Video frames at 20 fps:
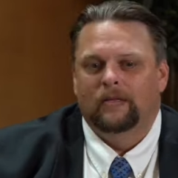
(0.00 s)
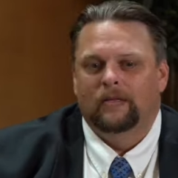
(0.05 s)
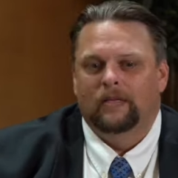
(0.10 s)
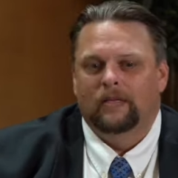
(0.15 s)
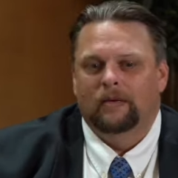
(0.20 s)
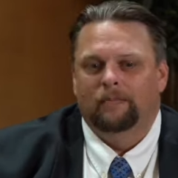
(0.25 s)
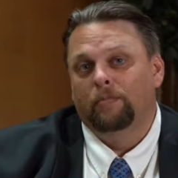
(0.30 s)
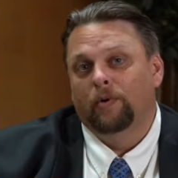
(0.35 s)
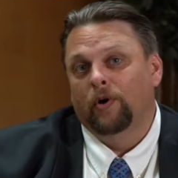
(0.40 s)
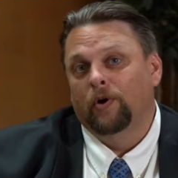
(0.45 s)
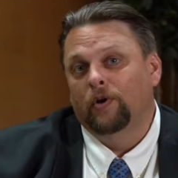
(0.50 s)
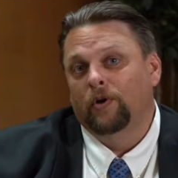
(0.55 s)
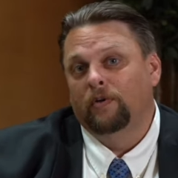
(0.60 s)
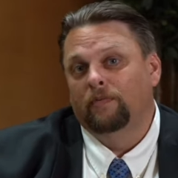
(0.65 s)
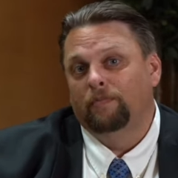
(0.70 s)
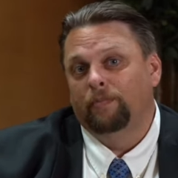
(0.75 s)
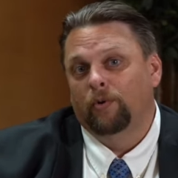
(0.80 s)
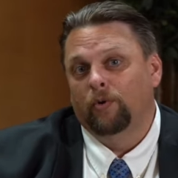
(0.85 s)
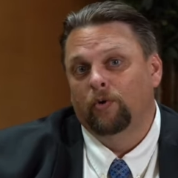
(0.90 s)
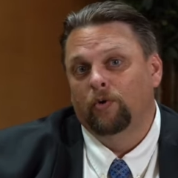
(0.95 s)
The burden
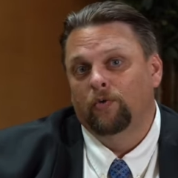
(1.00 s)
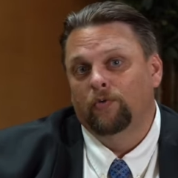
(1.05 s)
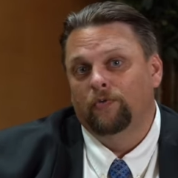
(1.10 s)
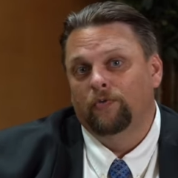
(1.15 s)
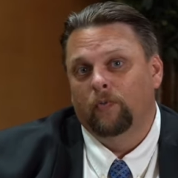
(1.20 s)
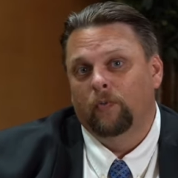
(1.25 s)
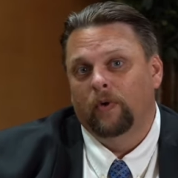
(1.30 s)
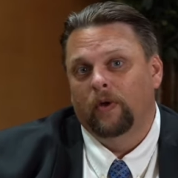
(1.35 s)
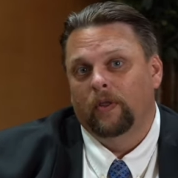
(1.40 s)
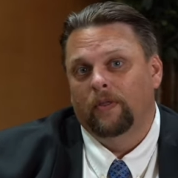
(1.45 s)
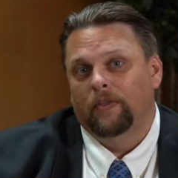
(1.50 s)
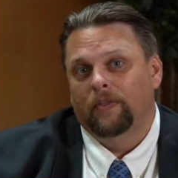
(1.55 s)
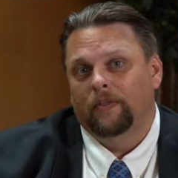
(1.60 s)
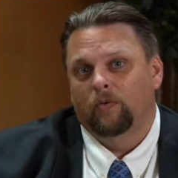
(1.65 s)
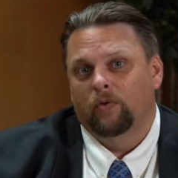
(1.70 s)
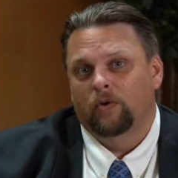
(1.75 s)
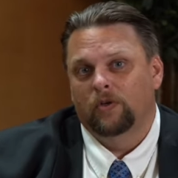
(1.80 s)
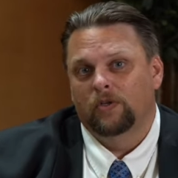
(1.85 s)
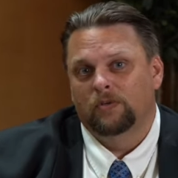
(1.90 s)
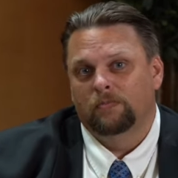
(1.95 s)
of proof with
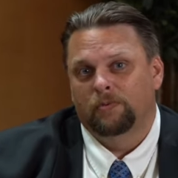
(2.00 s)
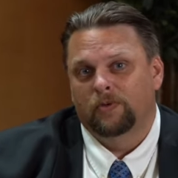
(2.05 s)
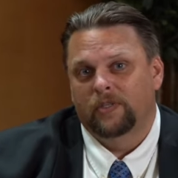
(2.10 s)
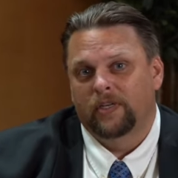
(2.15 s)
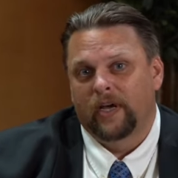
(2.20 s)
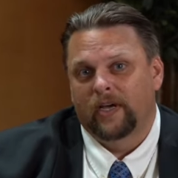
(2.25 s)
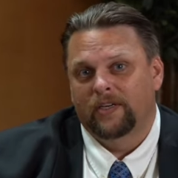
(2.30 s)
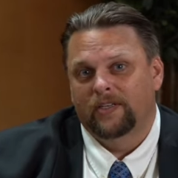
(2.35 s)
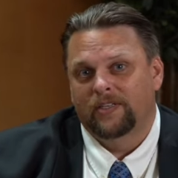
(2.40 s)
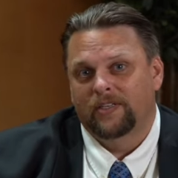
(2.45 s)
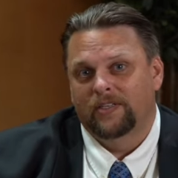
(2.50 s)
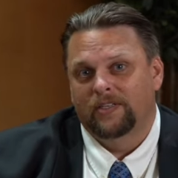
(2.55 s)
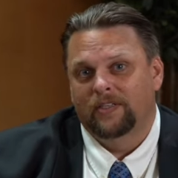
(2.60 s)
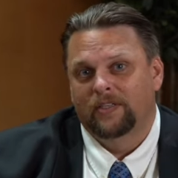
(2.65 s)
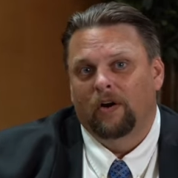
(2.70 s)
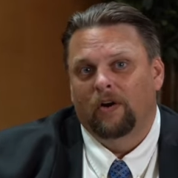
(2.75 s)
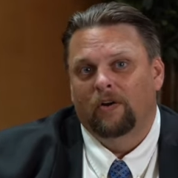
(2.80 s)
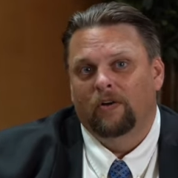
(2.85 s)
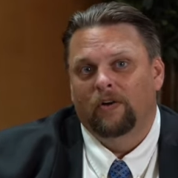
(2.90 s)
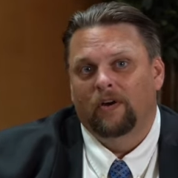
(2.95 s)
orders of protection
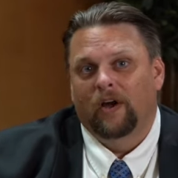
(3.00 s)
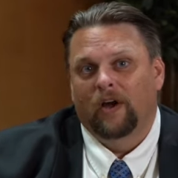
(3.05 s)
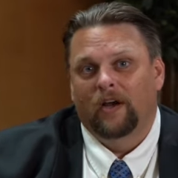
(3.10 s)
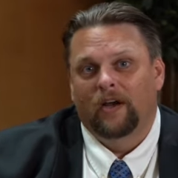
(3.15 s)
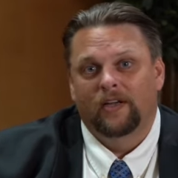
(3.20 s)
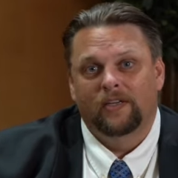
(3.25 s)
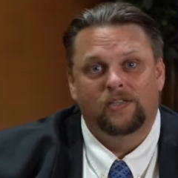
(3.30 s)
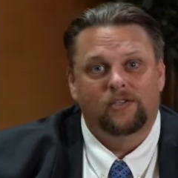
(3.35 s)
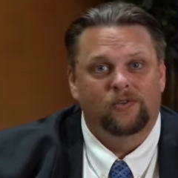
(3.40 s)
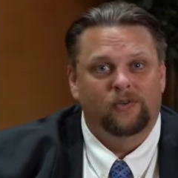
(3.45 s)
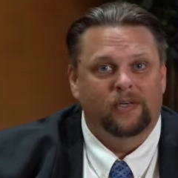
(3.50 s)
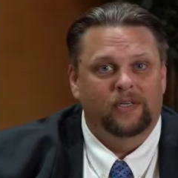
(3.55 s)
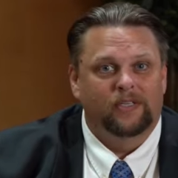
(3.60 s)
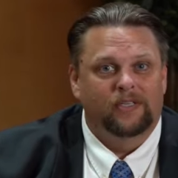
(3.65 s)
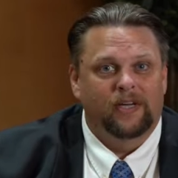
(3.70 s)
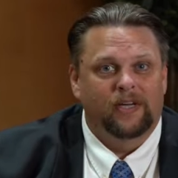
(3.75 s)
are not as strict